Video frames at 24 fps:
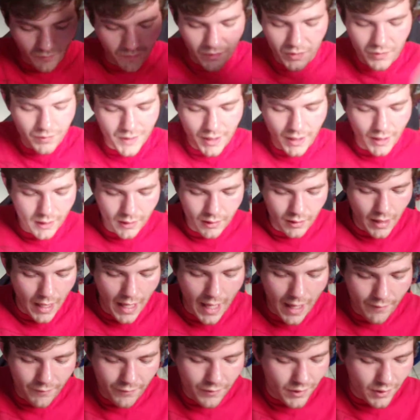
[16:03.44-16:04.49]
music.
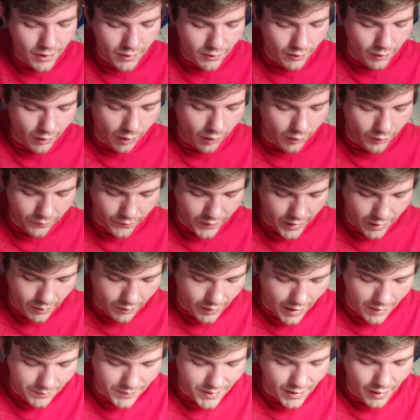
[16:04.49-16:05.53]
All video
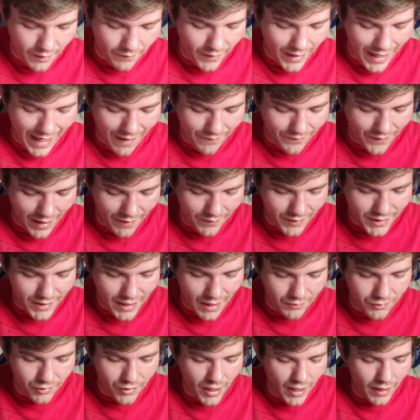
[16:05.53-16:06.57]
game stuff I have to have a
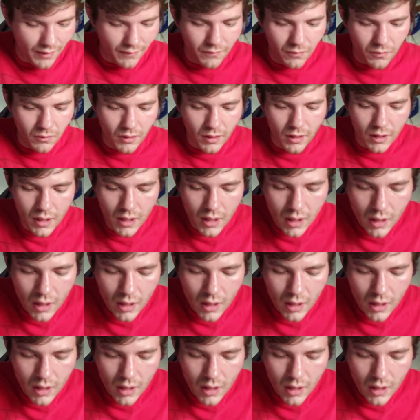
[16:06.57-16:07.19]
soundtrack for.